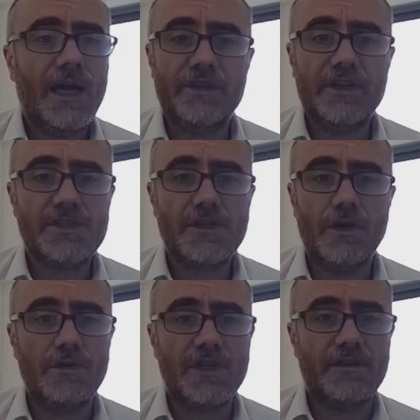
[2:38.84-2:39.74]
And this
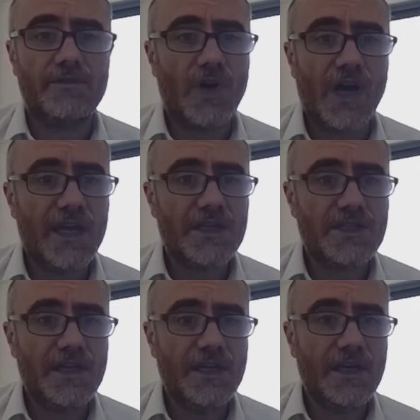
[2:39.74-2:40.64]
goes on a
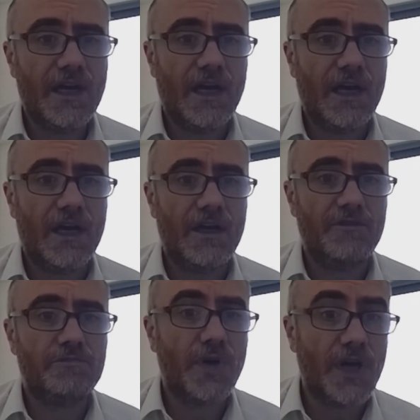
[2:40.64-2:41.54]
variety
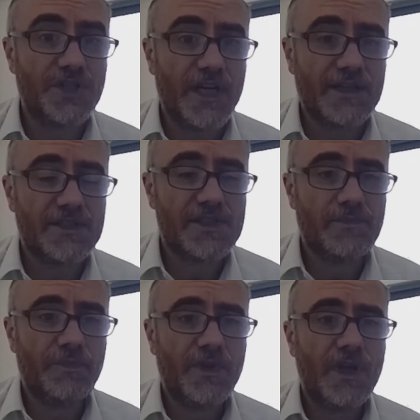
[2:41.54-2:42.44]
of
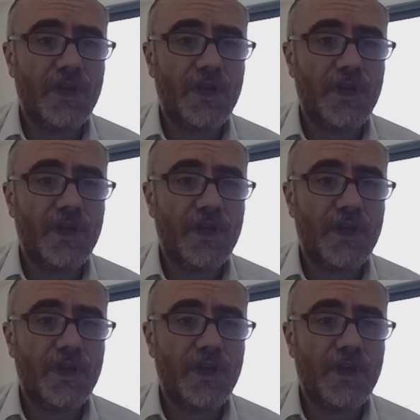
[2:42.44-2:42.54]
projects